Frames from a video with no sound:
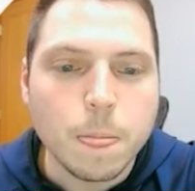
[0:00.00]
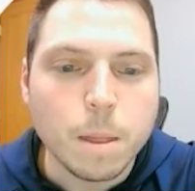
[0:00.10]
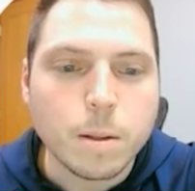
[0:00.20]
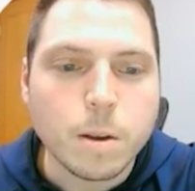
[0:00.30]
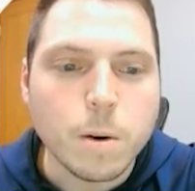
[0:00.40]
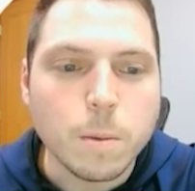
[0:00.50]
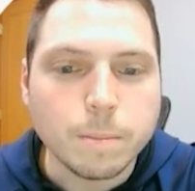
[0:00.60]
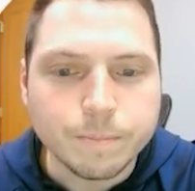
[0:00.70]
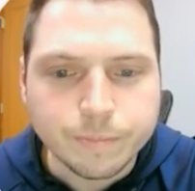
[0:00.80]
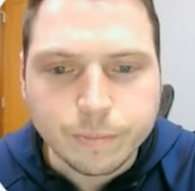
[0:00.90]
So
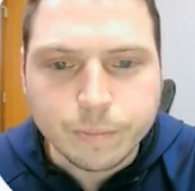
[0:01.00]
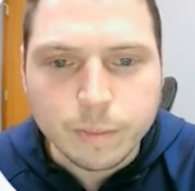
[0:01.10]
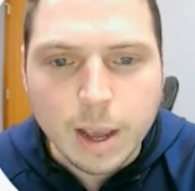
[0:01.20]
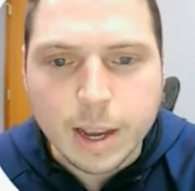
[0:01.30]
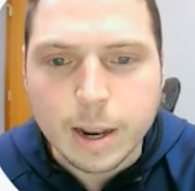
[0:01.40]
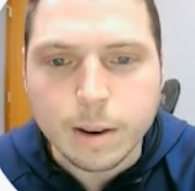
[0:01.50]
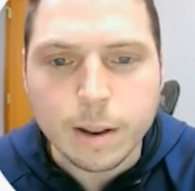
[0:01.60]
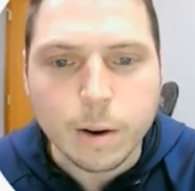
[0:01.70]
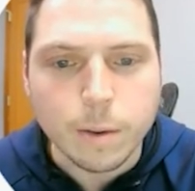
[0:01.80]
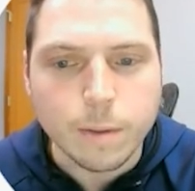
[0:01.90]
I can,
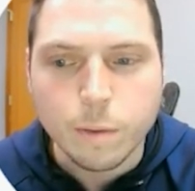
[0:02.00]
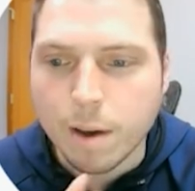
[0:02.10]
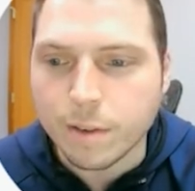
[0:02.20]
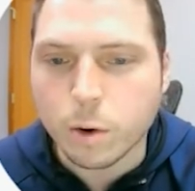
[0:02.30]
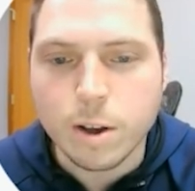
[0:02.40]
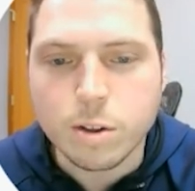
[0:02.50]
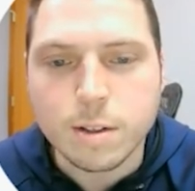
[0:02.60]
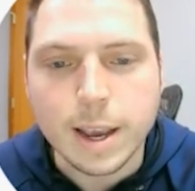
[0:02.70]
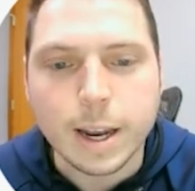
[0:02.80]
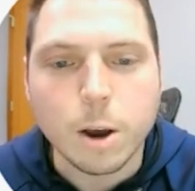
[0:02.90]
if you have any
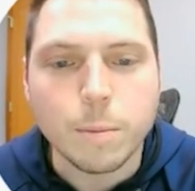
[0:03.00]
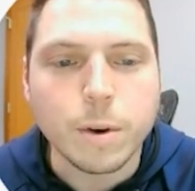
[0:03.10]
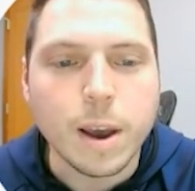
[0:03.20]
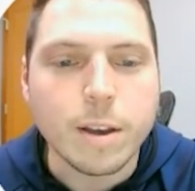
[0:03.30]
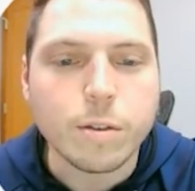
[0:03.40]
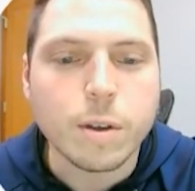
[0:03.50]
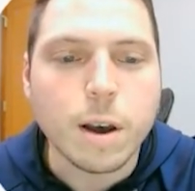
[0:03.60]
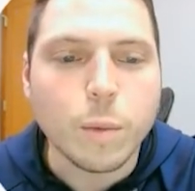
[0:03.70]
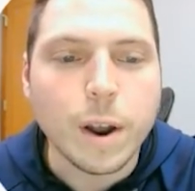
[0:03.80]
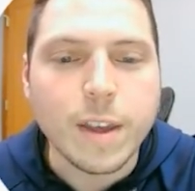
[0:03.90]
questions, I can help you guys
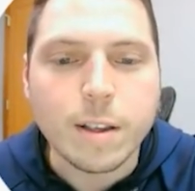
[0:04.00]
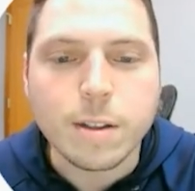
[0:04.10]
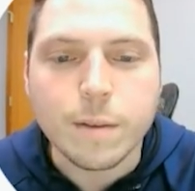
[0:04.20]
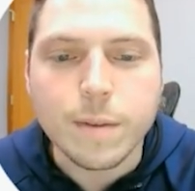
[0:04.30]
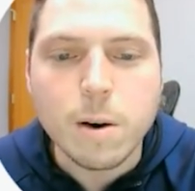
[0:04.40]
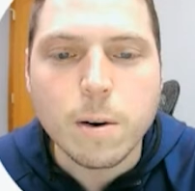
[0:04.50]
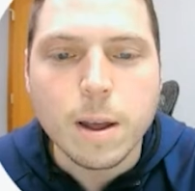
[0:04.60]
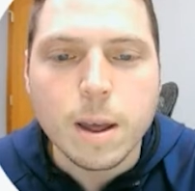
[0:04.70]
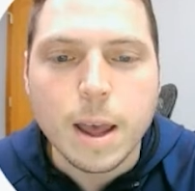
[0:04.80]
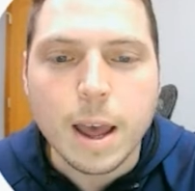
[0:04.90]
write that stuff out,
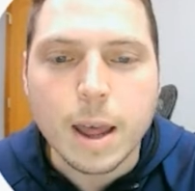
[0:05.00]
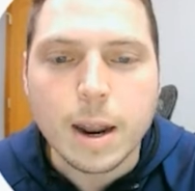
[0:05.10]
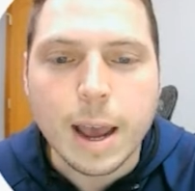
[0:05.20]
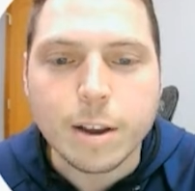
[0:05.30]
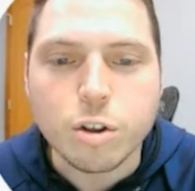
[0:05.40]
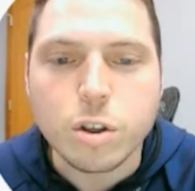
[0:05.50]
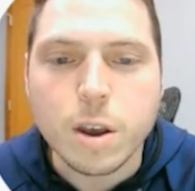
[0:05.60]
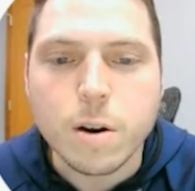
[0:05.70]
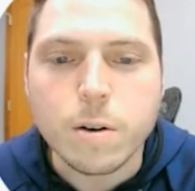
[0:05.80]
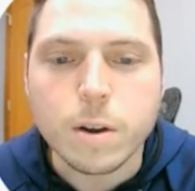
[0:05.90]
and I can
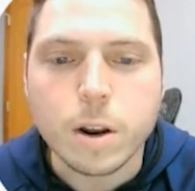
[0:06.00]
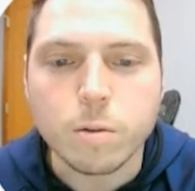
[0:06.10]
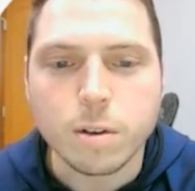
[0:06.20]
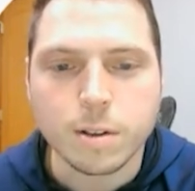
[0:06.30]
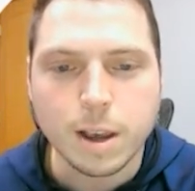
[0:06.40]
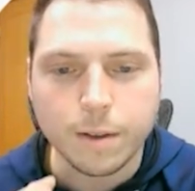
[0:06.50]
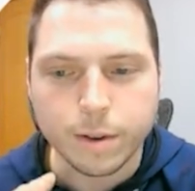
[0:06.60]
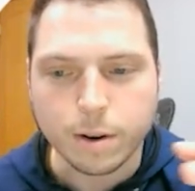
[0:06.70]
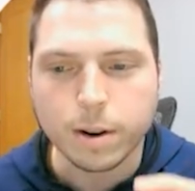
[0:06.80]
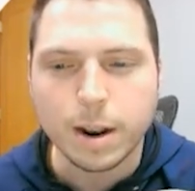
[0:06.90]
share, just kind
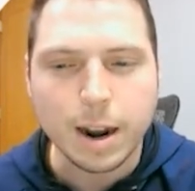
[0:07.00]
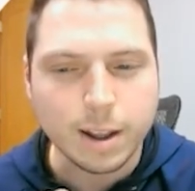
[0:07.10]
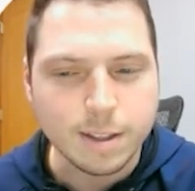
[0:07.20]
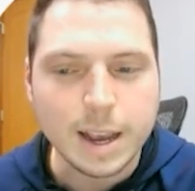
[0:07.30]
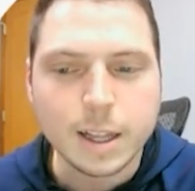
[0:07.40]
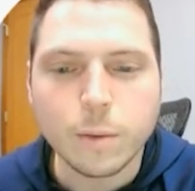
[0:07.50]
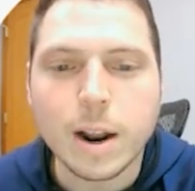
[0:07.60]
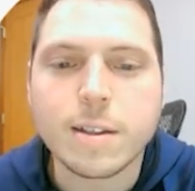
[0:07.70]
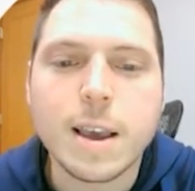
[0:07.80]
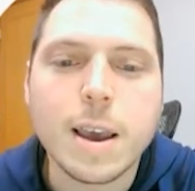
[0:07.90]
of not exactly what
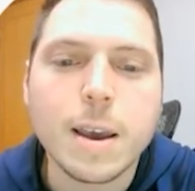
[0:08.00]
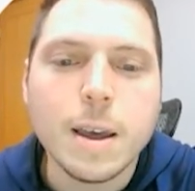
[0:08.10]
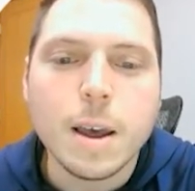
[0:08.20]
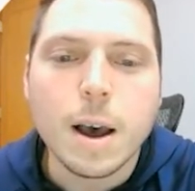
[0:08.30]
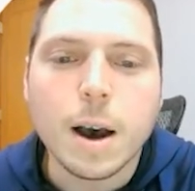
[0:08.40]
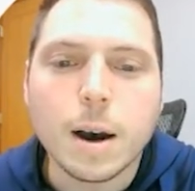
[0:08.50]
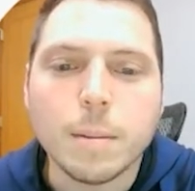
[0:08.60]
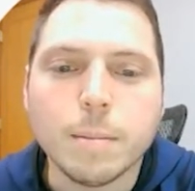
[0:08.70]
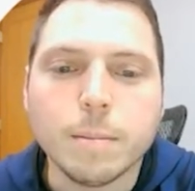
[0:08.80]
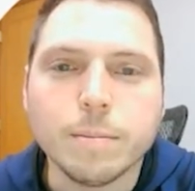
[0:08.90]
I say,
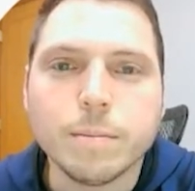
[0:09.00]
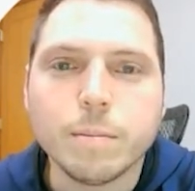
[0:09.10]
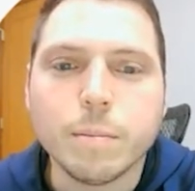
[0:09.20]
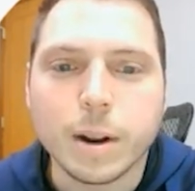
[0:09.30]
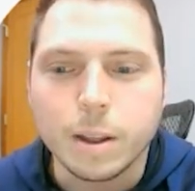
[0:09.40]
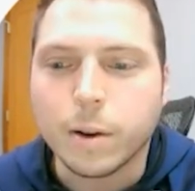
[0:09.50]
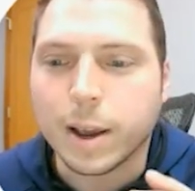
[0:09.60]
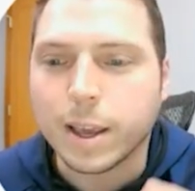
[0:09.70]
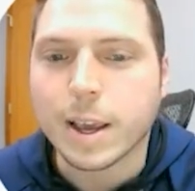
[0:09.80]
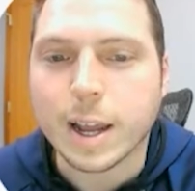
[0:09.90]
but I
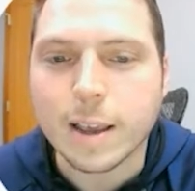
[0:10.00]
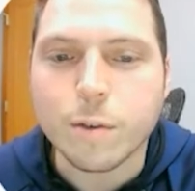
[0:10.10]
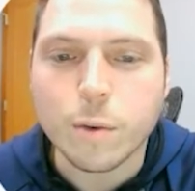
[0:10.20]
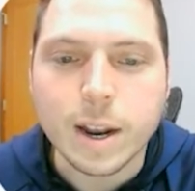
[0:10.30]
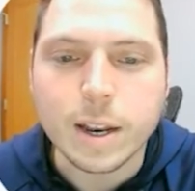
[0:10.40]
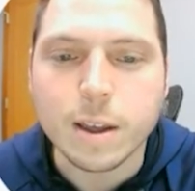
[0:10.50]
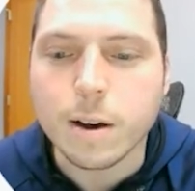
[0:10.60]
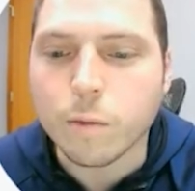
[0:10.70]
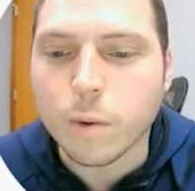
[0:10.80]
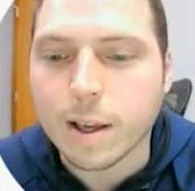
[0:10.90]
can kind of give you an idea
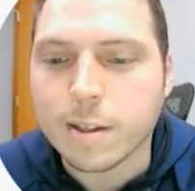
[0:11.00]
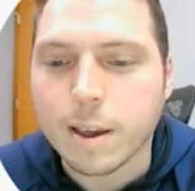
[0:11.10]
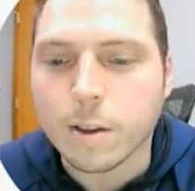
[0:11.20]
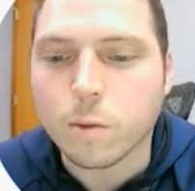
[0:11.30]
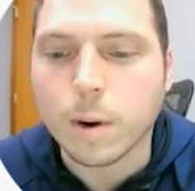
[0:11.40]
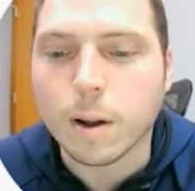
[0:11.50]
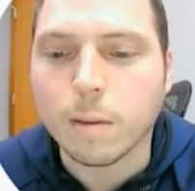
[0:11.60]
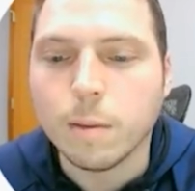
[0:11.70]
of what I say as well.